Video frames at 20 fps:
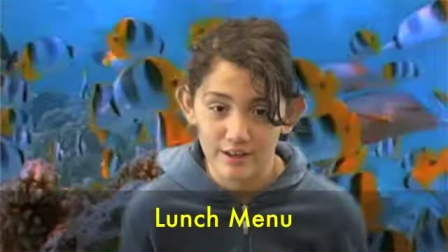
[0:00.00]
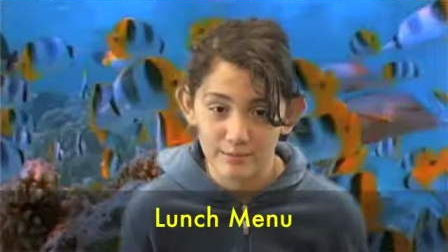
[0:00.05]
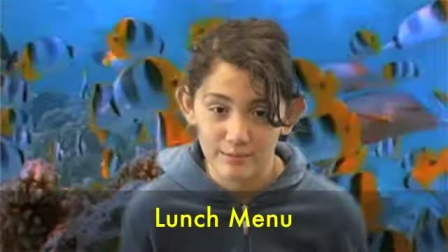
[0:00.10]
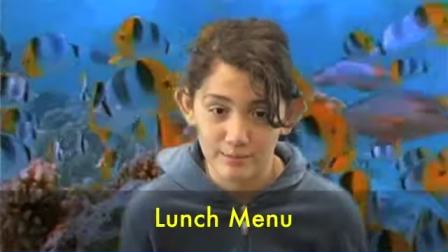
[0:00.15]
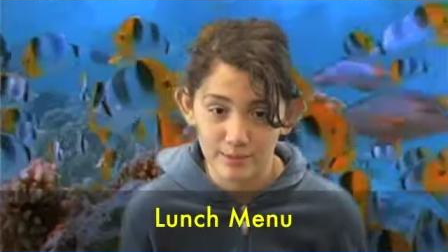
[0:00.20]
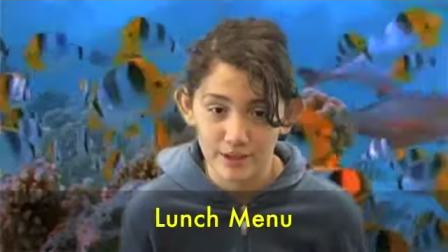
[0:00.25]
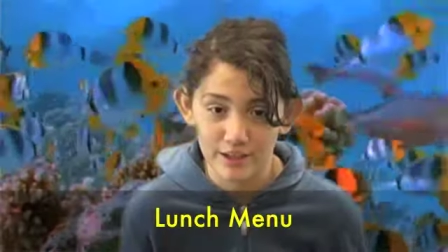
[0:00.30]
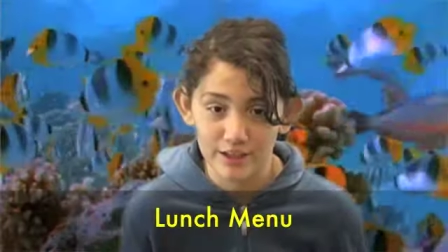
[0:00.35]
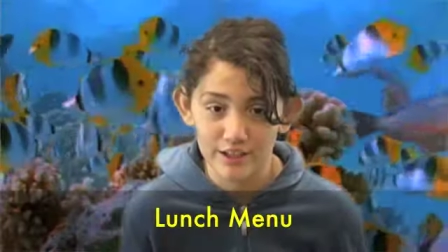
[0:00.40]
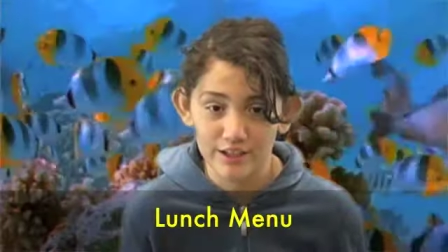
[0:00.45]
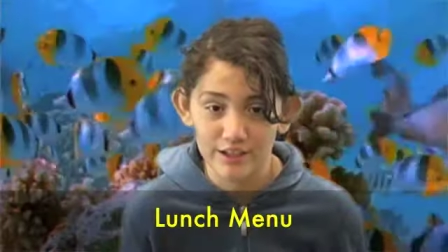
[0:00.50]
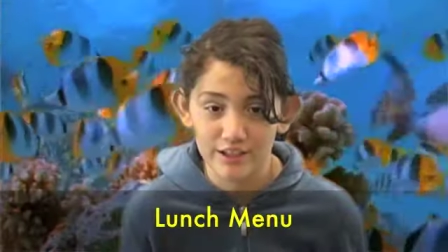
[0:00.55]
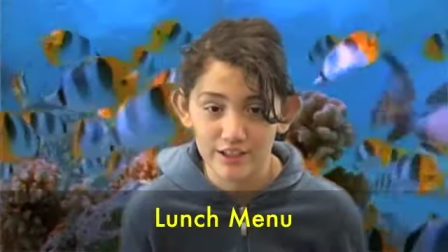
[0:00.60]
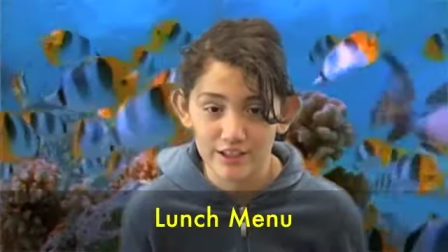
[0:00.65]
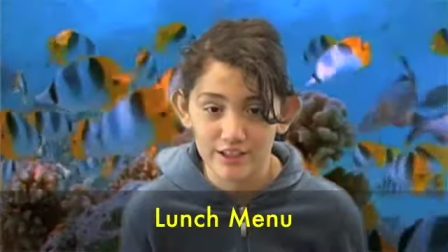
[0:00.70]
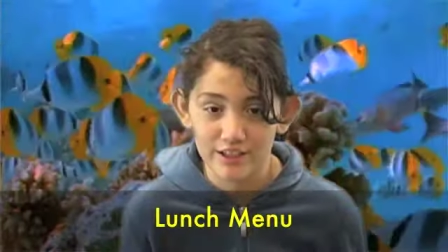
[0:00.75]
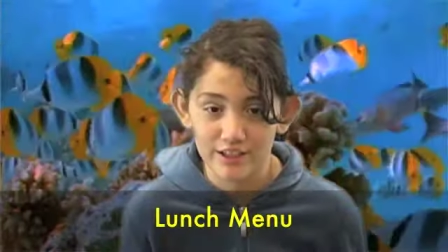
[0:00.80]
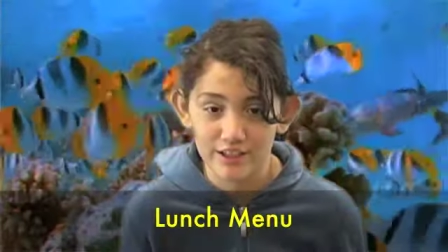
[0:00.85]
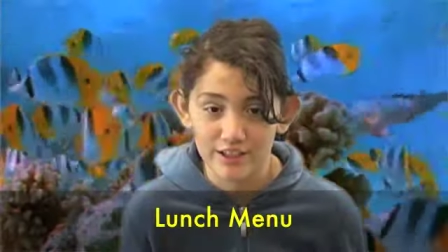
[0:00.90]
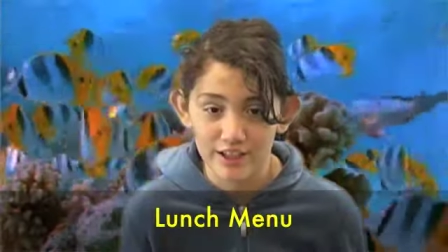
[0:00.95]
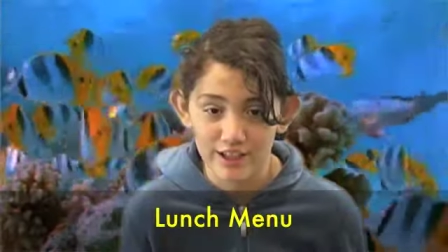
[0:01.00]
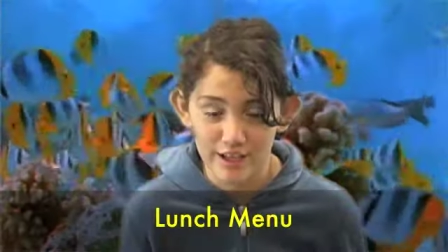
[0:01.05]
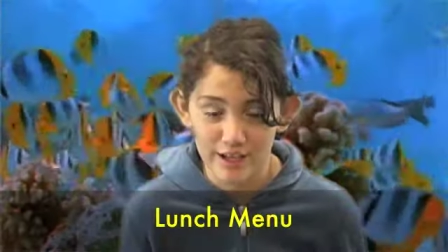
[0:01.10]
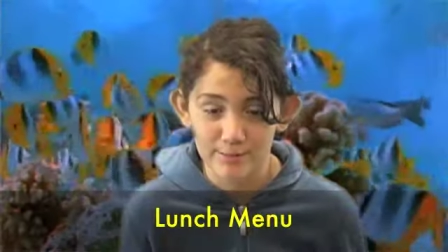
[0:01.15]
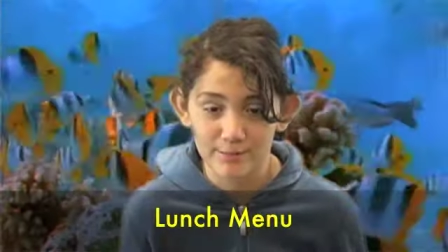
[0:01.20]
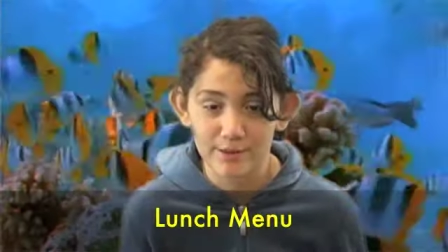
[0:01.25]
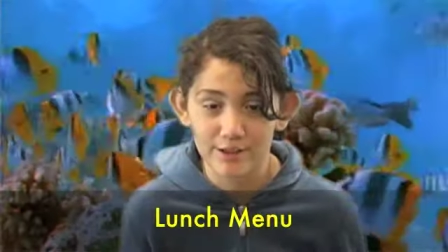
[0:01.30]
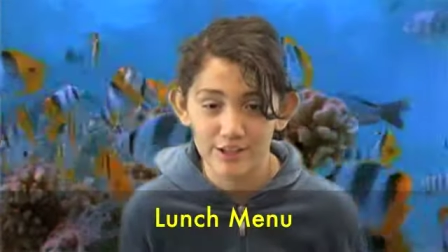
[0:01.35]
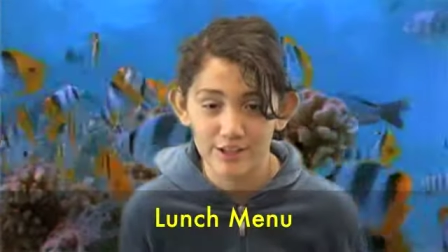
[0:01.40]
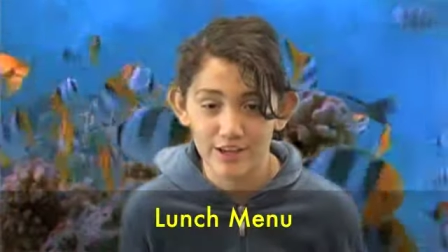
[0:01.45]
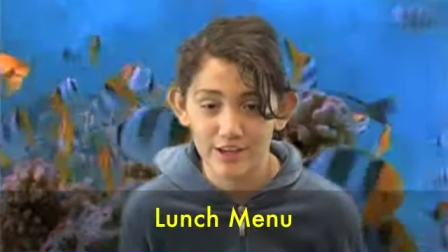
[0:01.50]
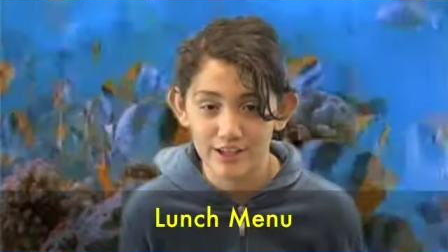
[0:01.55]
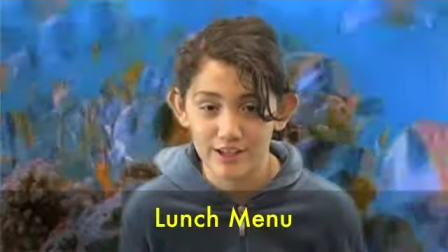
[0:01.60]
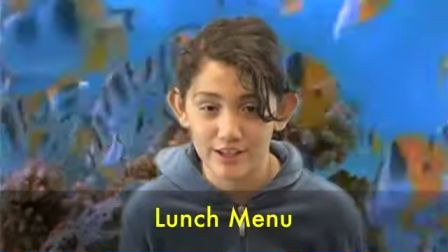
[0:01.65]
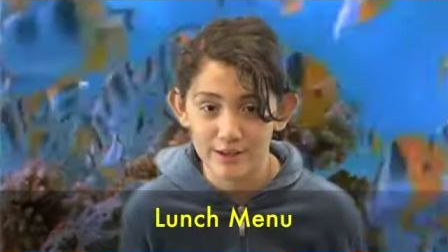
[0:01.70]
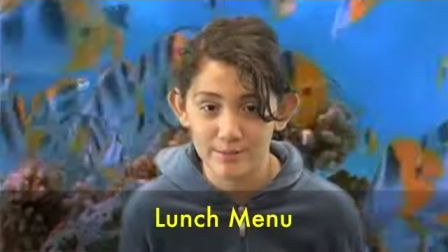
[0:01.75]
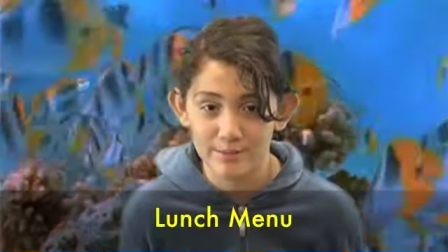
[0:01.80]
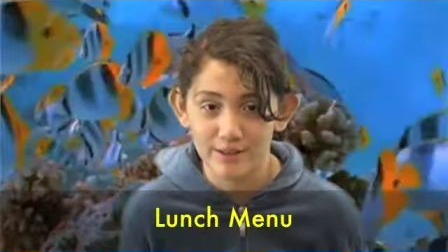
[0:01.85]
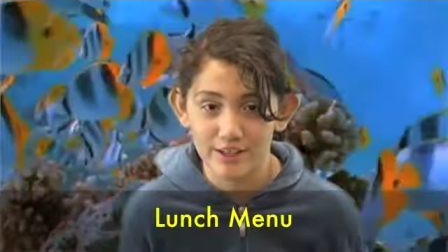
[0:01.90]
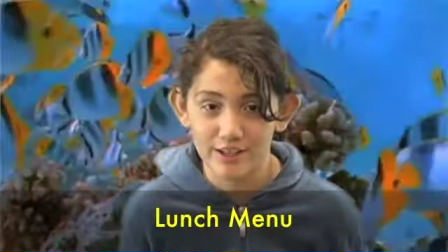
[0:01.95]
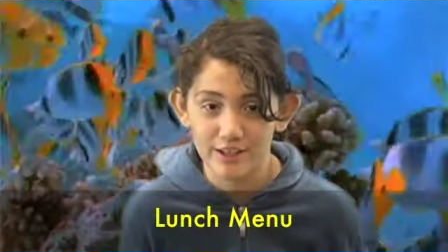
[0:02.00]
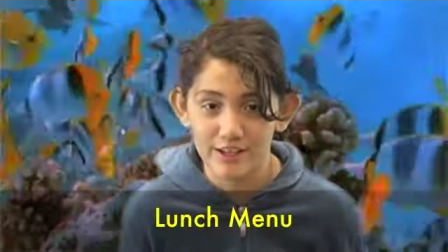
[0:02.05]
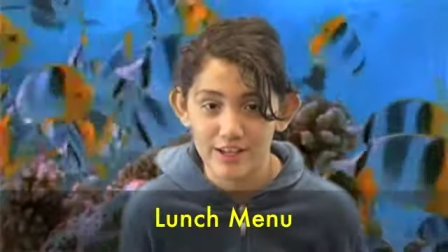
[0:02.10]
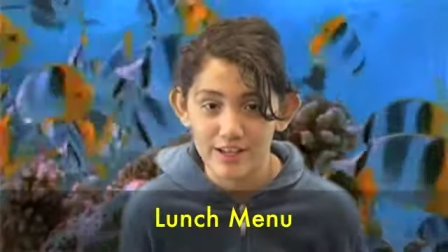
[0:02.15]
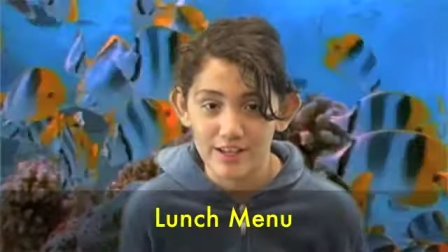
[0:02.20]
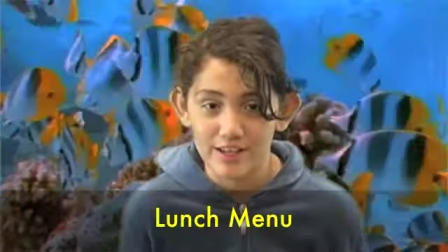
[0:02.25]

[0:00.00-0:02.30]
bun, hamburger on a bun.